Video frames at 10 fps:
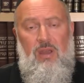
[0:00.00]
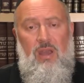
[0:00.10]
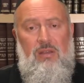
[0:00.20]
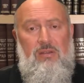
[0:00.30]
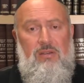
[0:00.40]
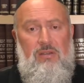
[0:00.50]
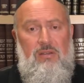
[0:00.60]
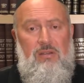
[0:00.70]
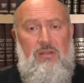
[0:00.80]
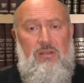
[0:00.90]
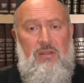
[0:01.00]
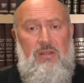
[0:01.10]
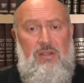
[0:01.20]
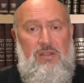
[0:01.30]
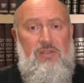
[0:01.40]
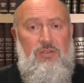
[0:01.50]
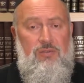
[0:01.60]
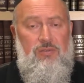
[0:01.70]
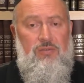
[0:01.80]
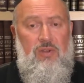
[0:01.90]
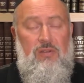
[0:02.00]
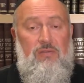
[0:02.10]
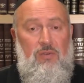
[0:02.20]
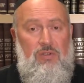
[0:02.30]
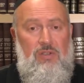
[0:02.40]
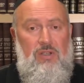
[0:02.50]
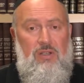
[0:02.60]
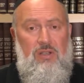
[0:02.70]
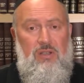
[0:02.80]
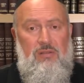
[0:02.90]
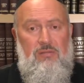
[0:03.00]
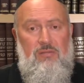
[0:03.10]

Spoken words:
And it is true, unfortunately,